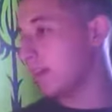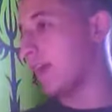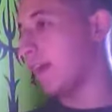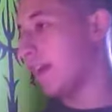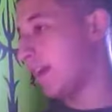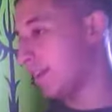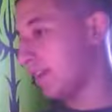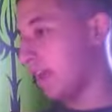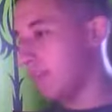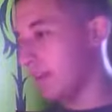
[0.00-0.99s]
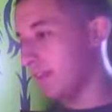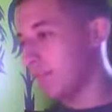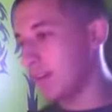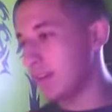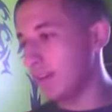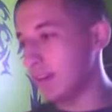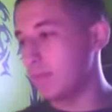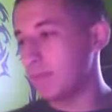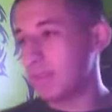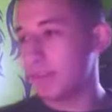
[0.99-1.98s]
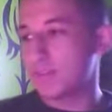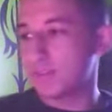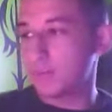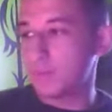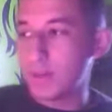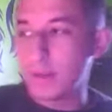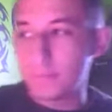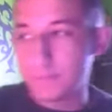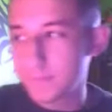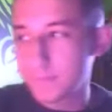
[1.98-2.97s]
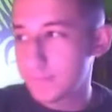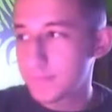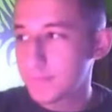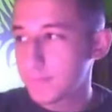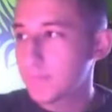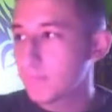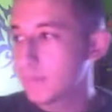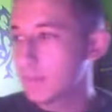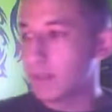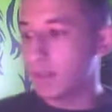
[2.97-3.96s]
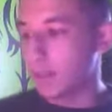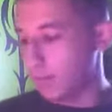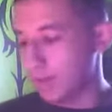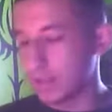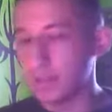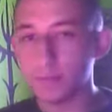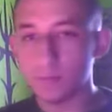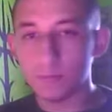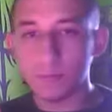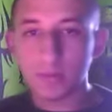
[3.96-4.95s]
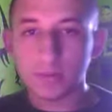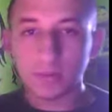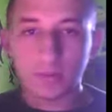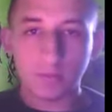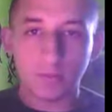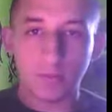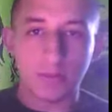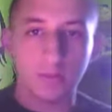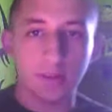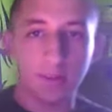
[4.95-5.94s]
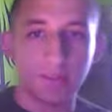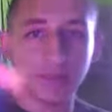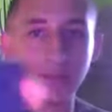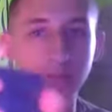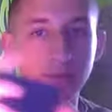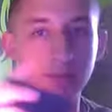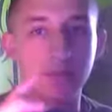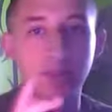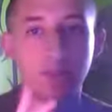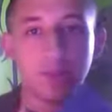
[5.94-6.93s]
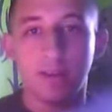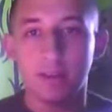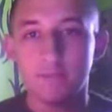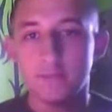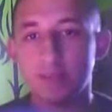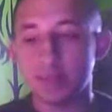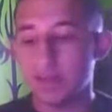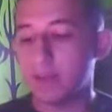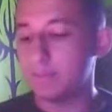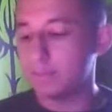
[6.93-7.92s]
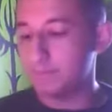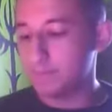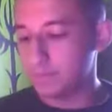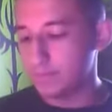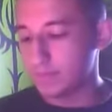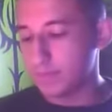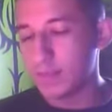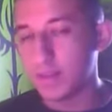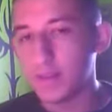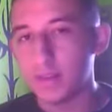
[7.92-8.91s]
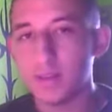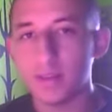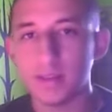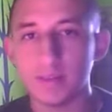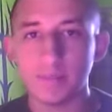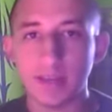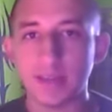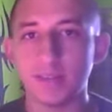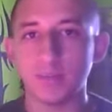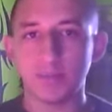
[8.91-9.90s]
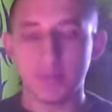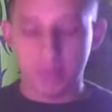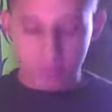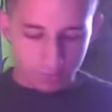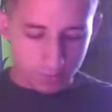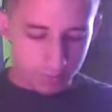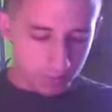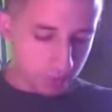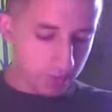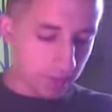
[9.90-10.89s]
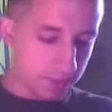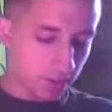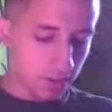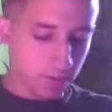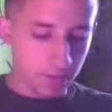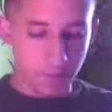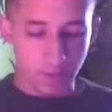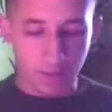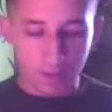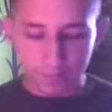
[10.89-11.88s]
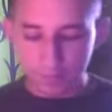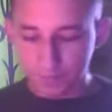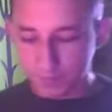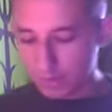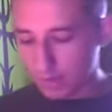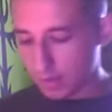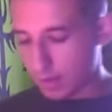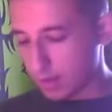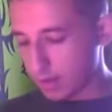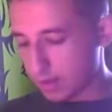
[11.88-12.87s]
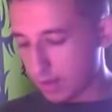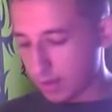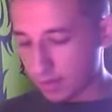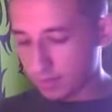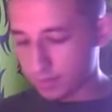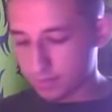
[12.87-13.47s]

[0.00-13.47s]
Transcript: And then I've gone into making the women's wallets here out of the denim. I do put certain types of hardware on mine. Let